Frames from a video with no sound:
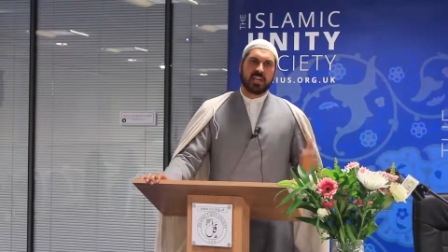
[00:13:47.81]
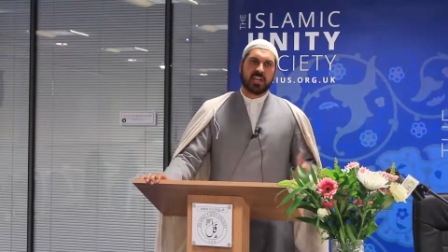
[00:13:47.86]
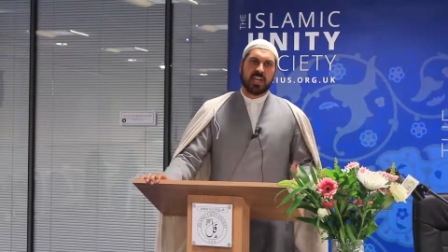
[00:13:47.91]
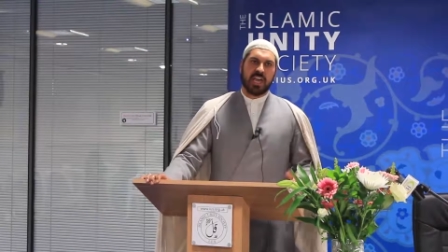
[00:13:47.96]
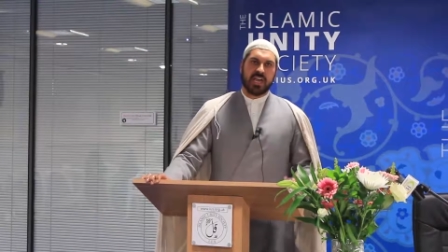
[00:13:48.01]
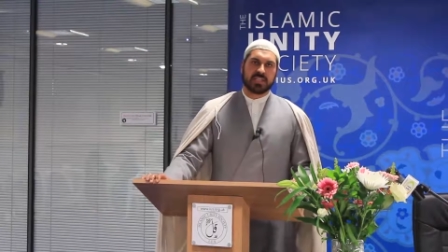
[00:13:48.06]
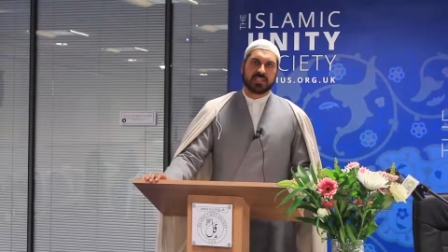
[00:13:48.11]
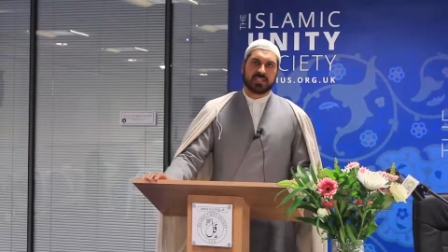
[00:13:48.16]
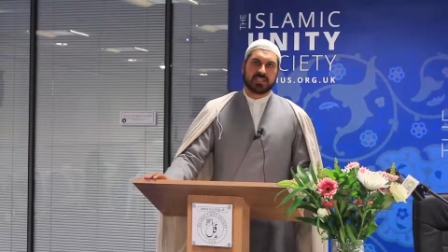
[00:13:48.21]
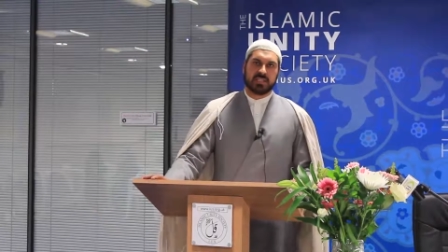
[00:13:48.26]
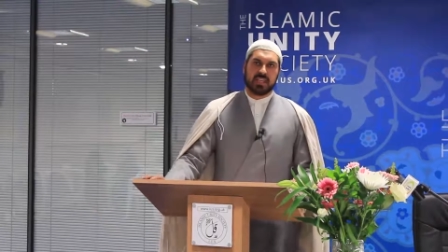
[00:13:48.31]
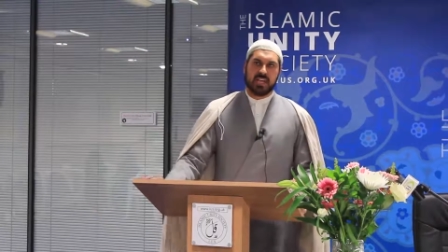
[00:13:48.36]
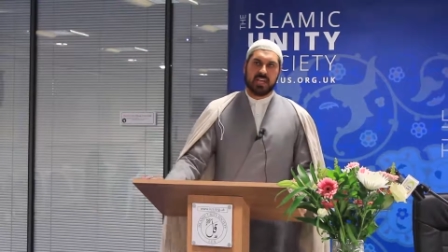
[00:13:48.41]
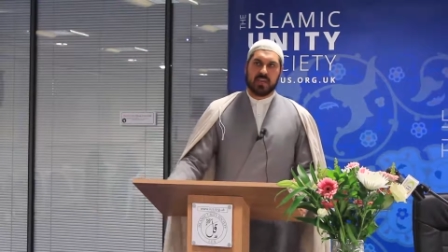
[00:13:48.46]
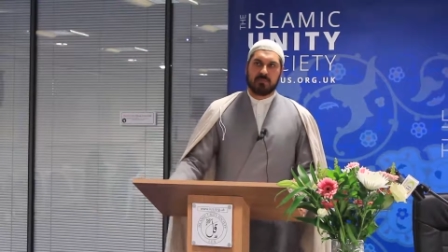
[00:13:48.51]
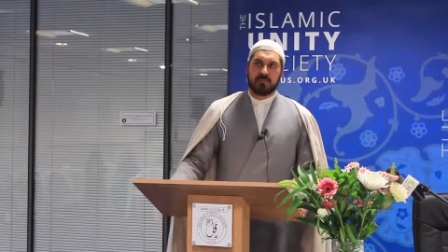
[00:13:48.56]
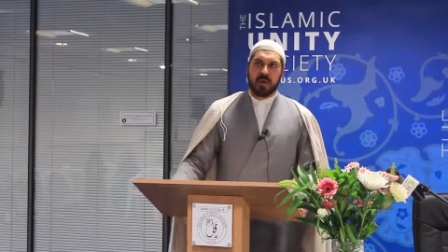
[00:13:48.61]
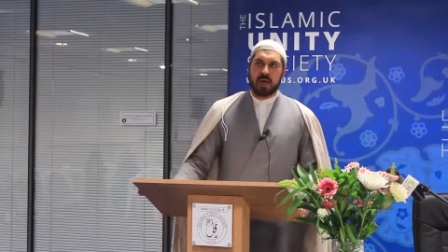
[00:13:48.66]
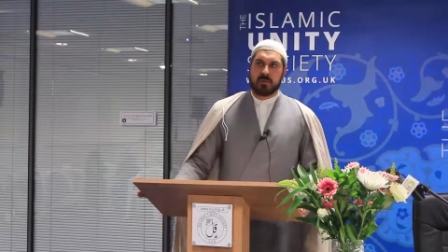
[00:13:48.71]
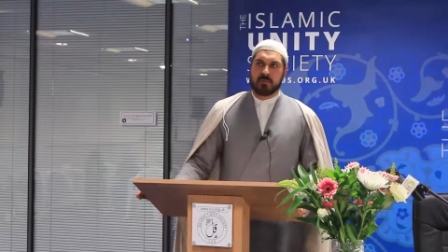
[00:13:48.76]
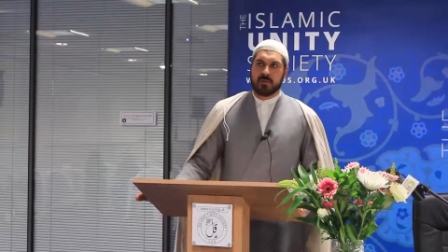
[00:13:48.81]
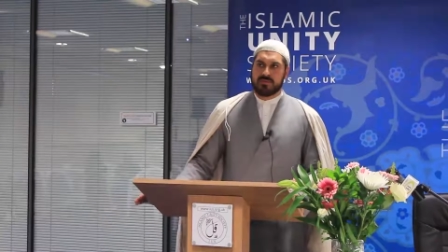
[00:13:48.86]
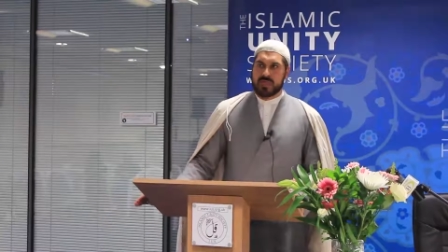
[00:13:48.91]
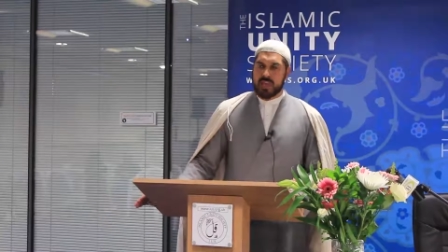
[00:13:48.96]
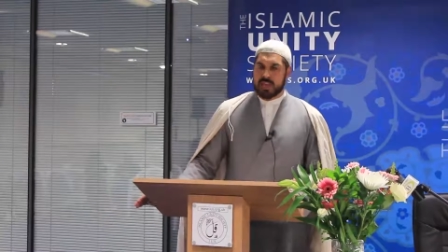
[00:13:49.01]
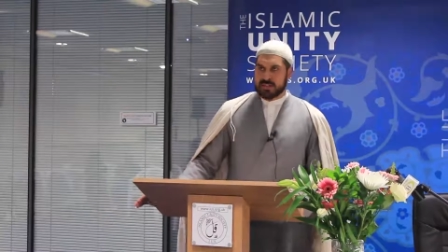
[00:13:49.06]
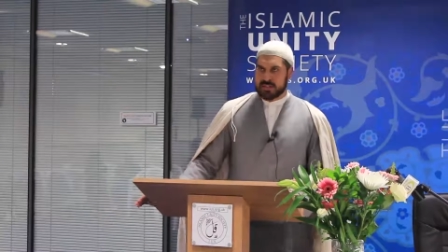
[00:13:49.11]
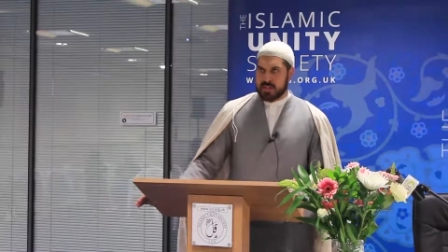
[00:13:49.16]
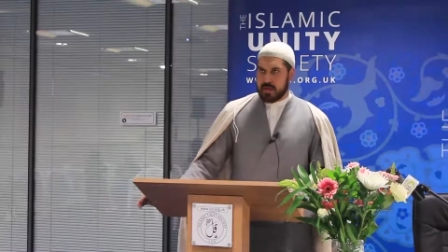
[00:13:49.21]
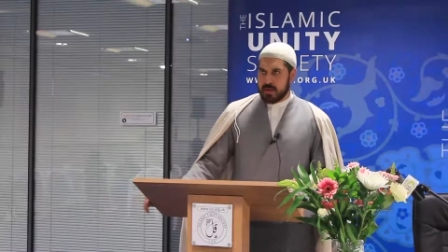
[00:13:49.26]
against the Imam of
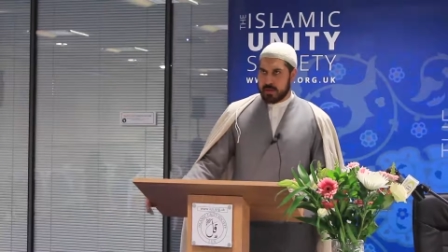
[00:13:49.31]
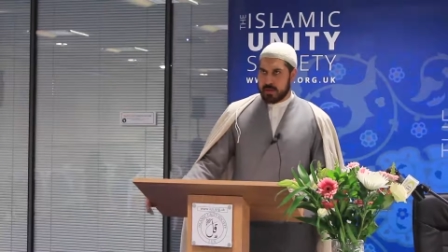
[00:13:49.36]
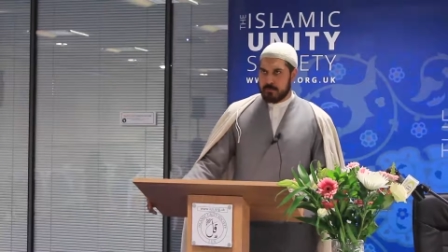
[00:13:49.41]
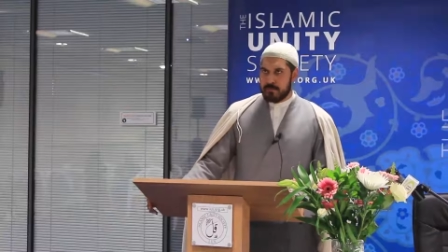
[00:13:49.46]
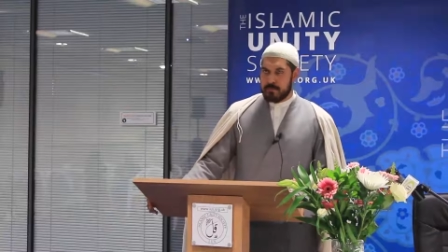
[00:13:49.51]
their time?